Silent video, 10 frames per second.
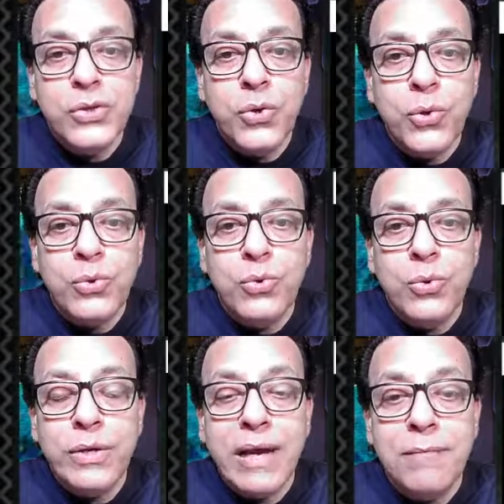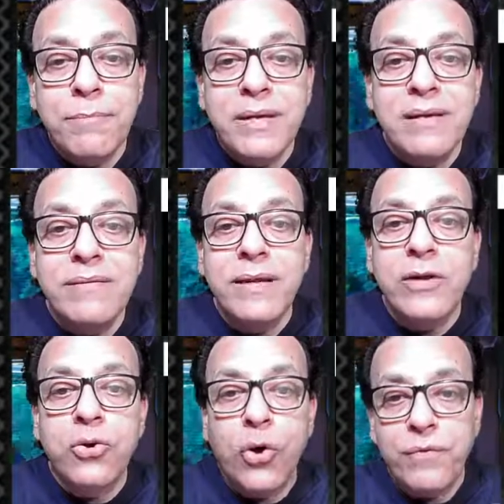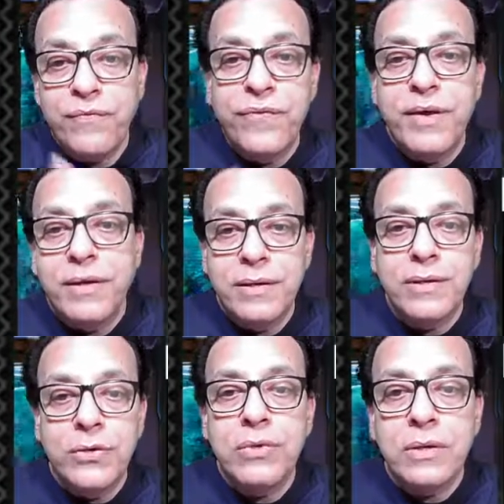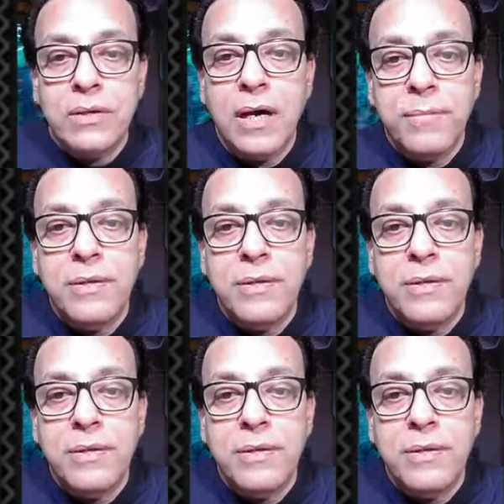the CO2 can be reconfigured.